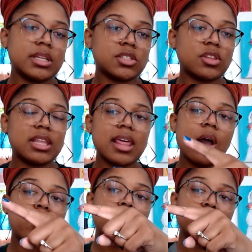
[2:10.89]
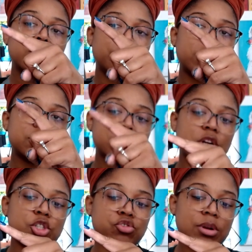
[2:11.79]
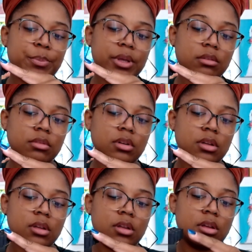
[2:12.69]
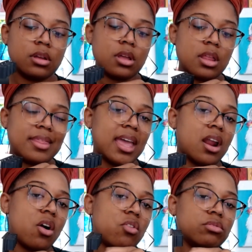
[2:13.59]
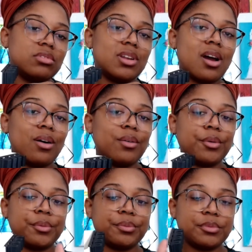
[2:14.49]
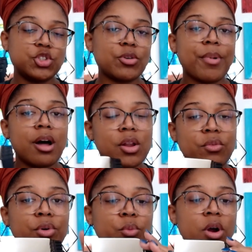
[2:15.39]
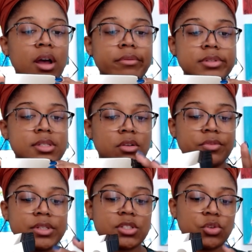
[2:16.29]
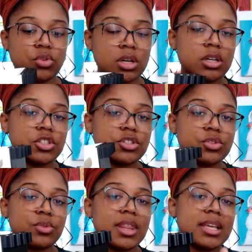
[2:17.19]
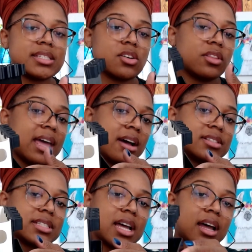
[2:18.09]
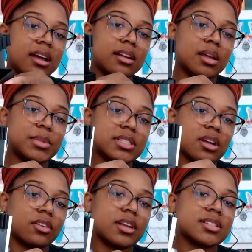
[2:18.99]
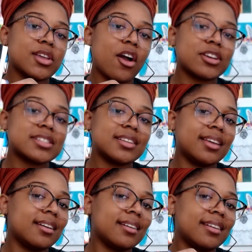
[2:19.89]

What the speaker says: So then that way when your brushes are dripping, they don't, you know, drip all over wherever surface. So you could just do this on the outside. Let me turn it so y'all can see that.